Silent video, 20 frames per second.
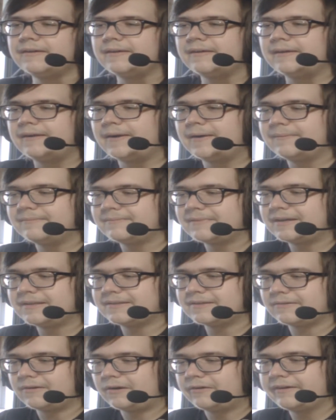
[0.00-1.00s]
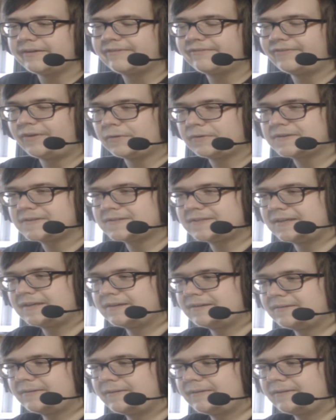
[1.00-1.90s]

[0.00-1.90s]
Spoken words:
And they're already focusing